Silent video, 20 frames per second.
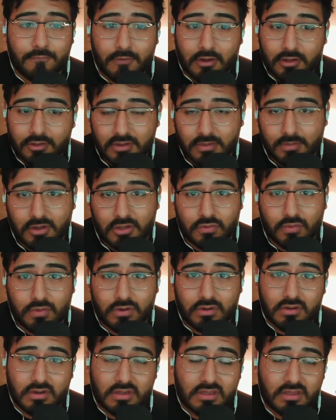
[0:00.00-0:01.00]
follow them on
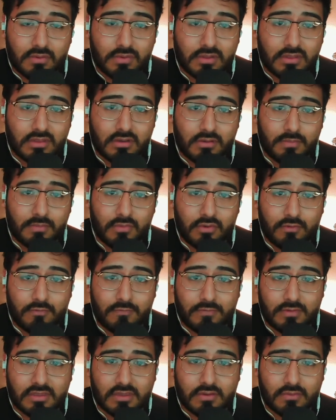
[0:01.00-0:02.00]
Twitter to see what their
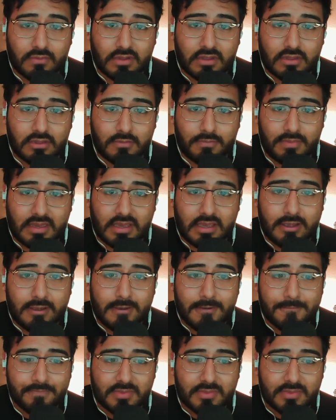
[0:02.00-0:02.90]
move is going to be.